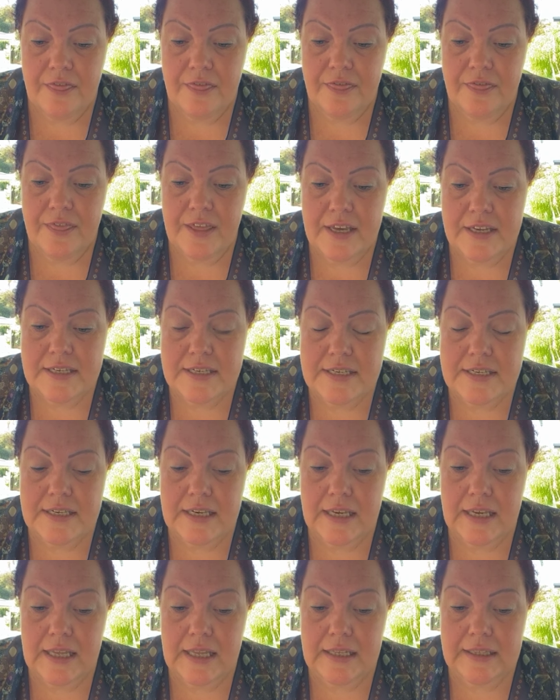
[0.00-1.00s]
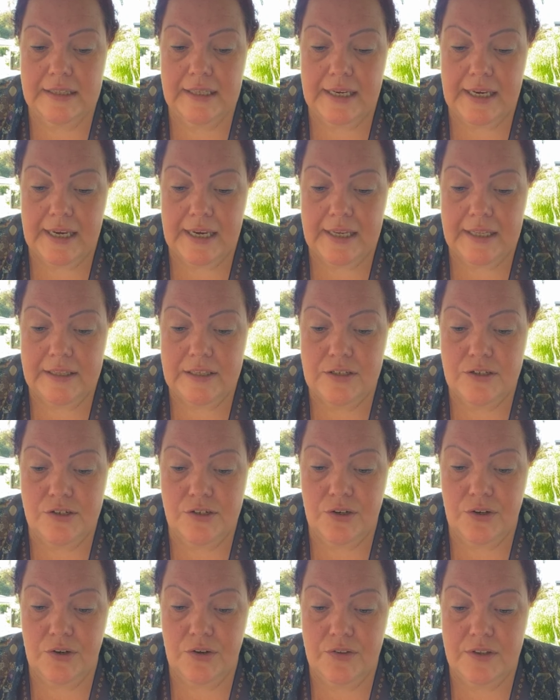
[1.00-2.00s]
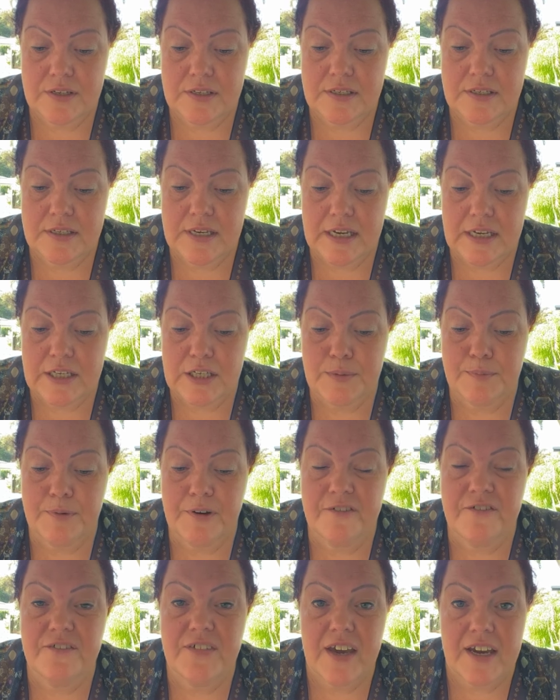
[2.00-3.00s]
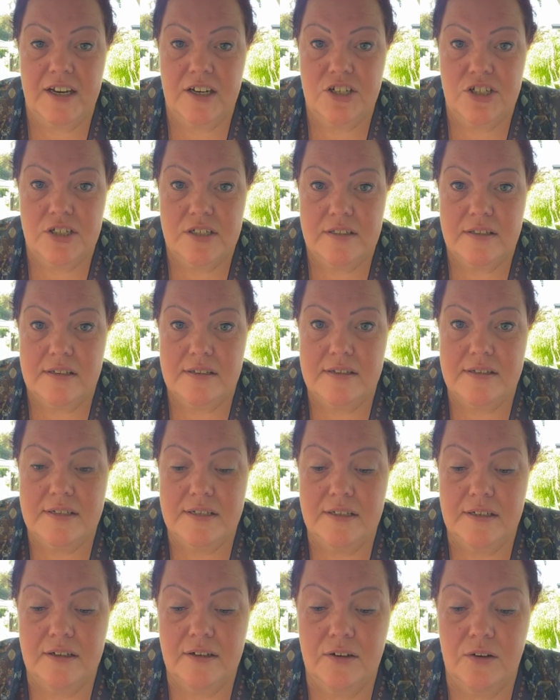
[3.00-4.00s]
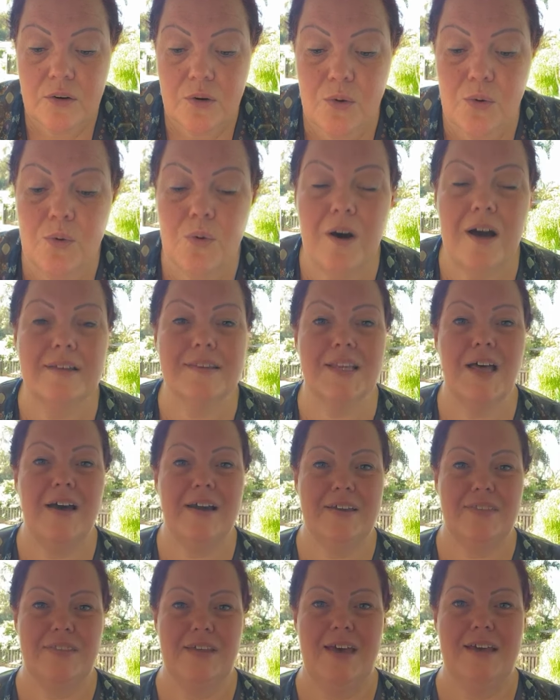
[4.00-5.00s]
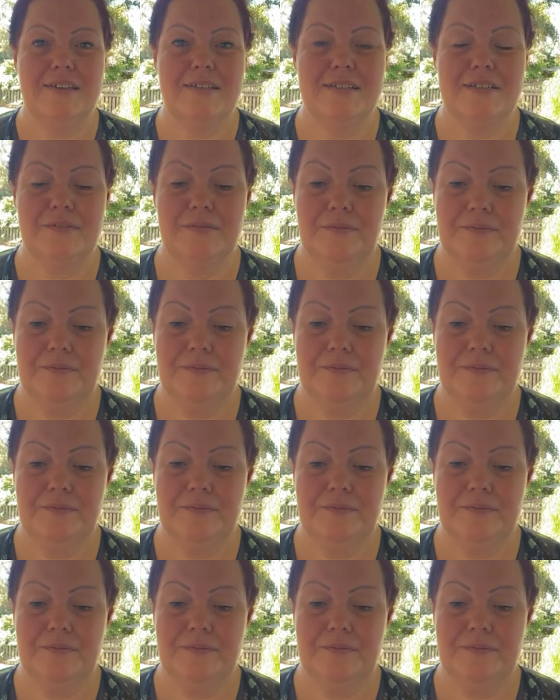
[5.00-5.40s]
This leads to the six perfections. Oh, I like that.